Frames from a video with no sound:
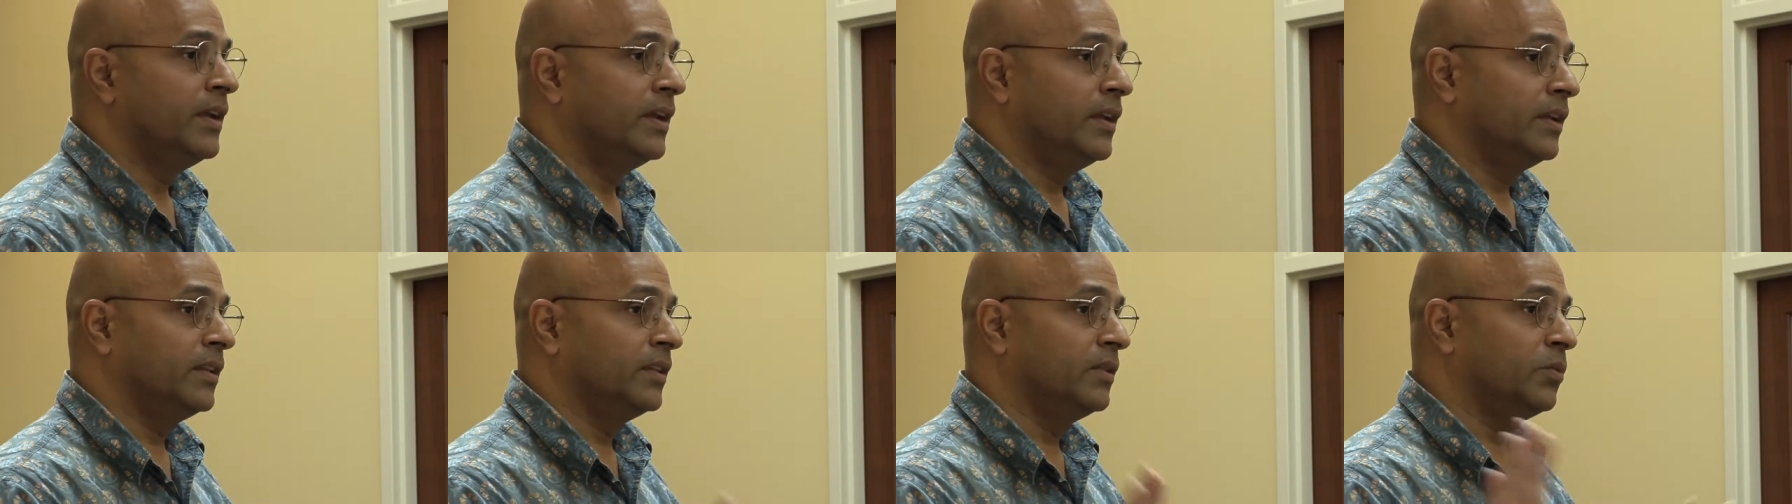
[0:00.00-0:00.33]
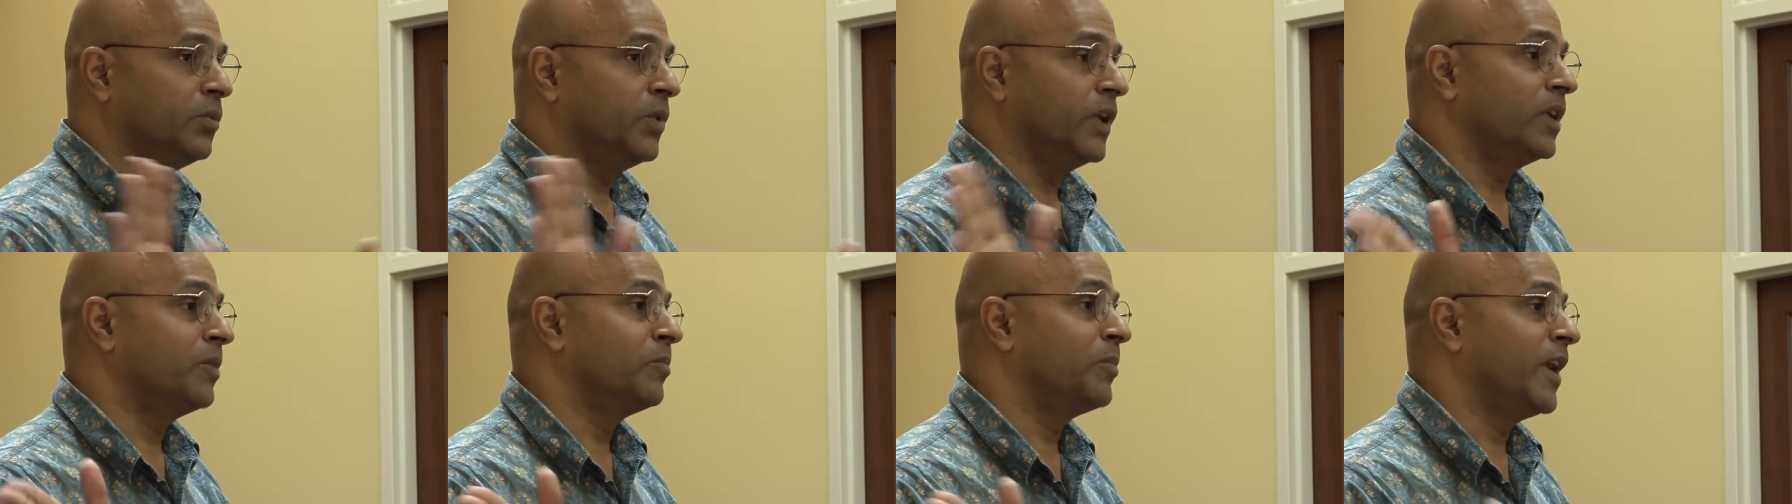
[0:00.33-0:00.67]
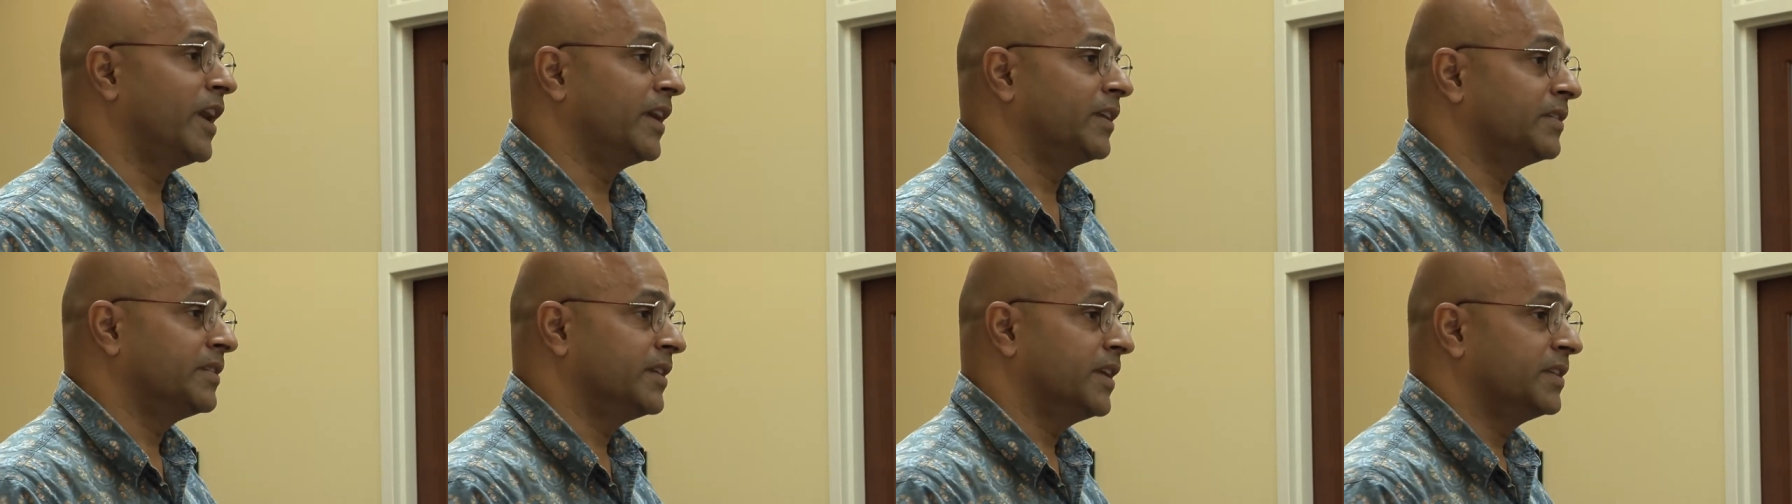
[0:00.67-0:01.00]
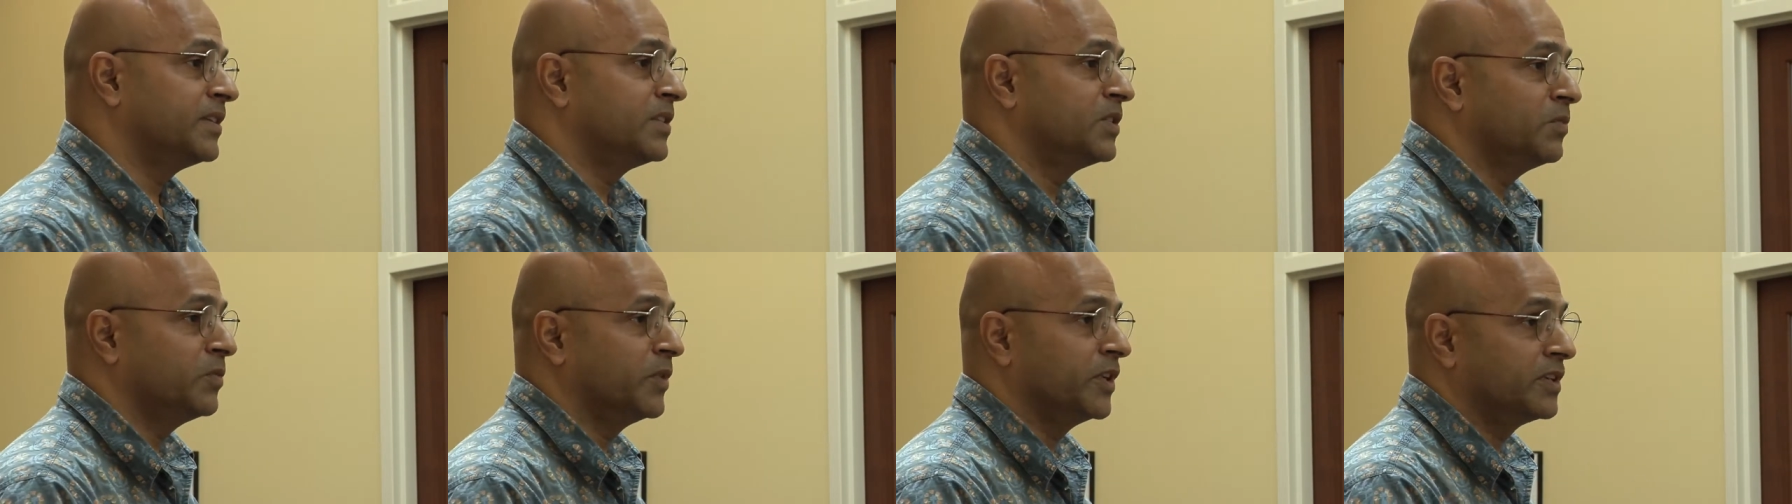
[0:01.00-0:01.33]
in the World Bank's
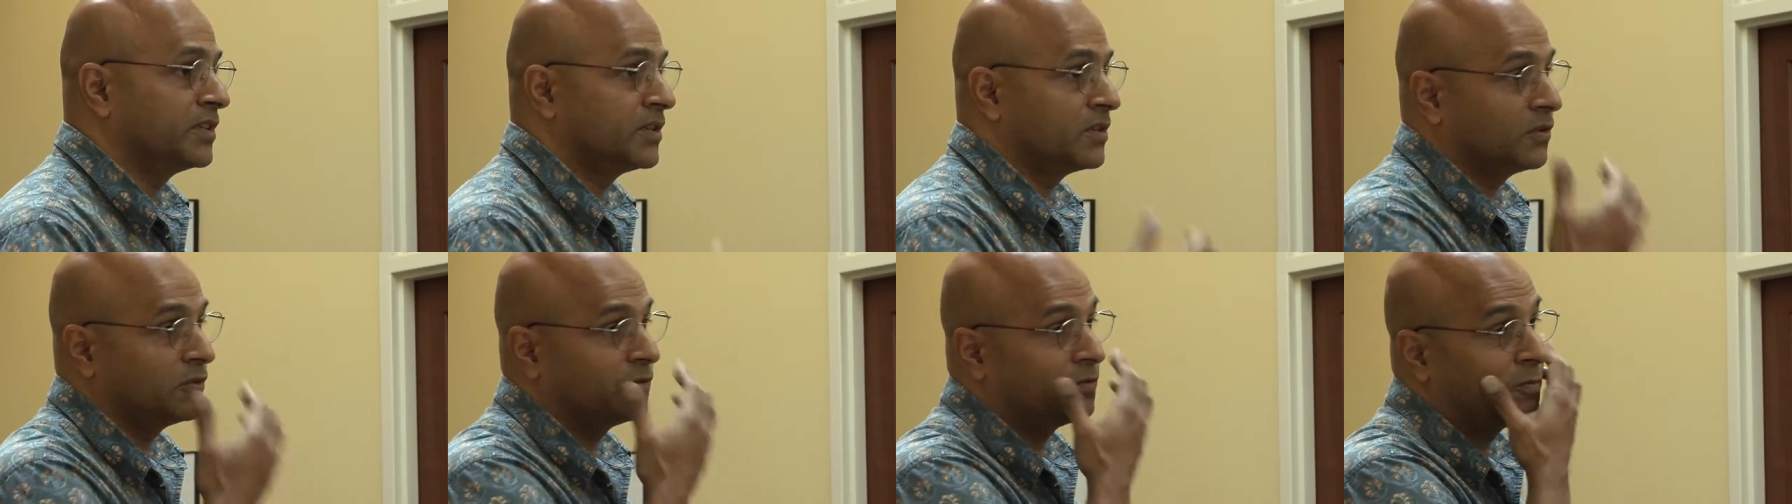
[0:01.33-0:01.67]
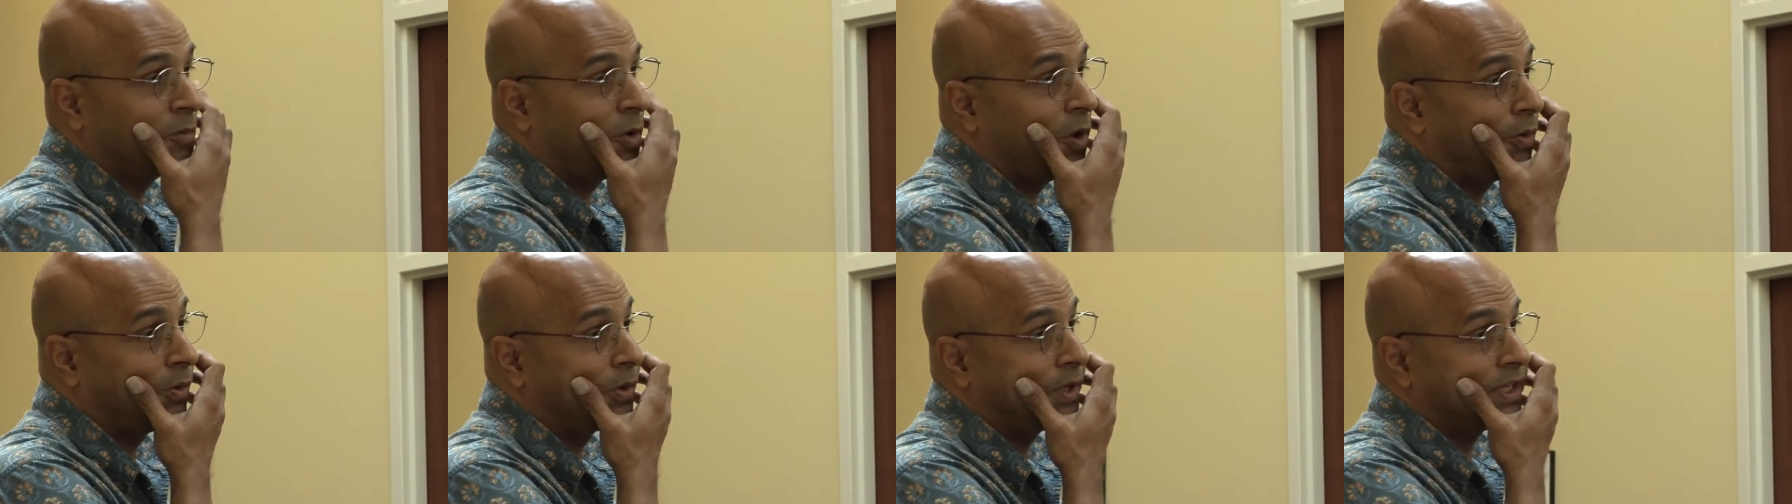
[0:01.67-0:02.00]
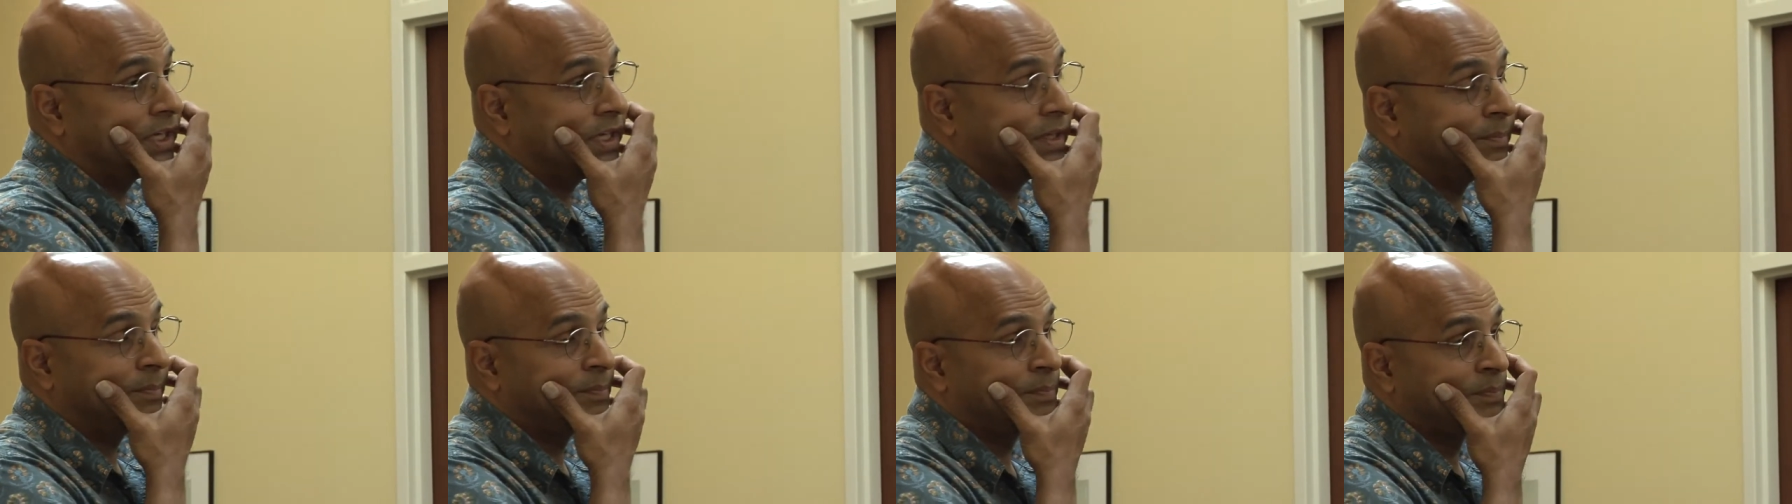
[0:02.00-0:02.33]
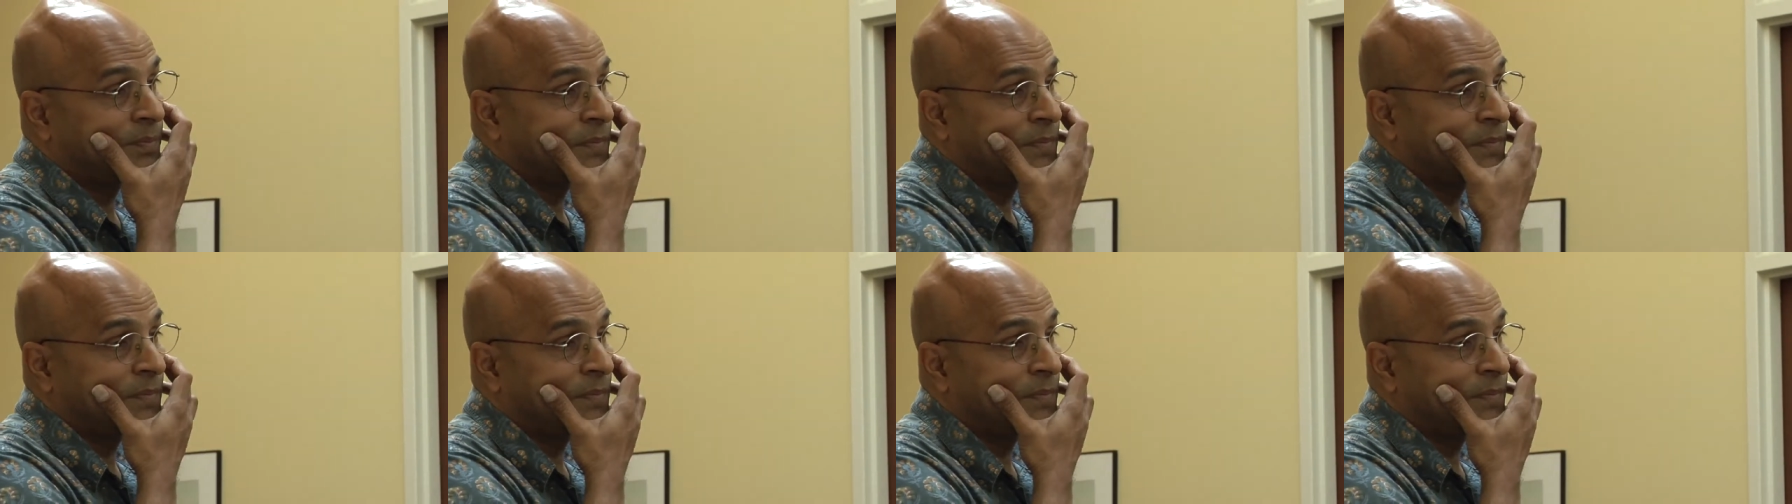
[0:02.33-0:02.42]
estimates of poverty.